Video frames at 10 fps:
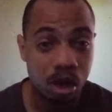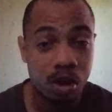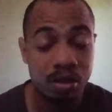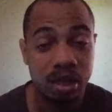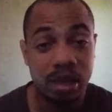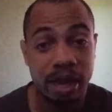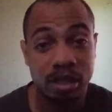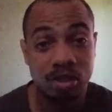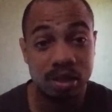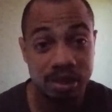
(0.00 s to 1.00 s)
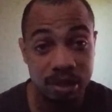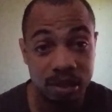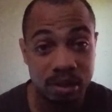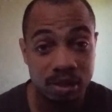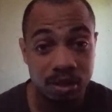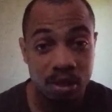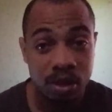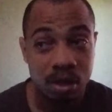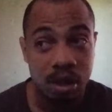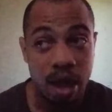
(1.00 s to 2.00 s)
are the extra scenes.
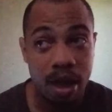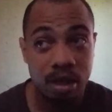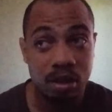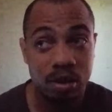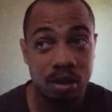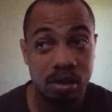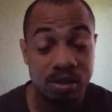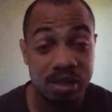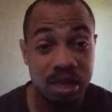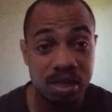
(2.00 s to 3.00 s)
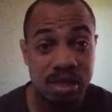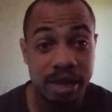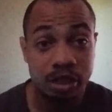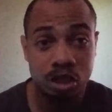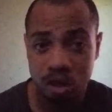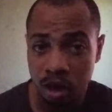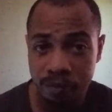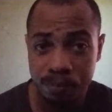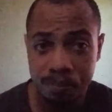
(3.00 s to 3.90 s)
Scenes that should have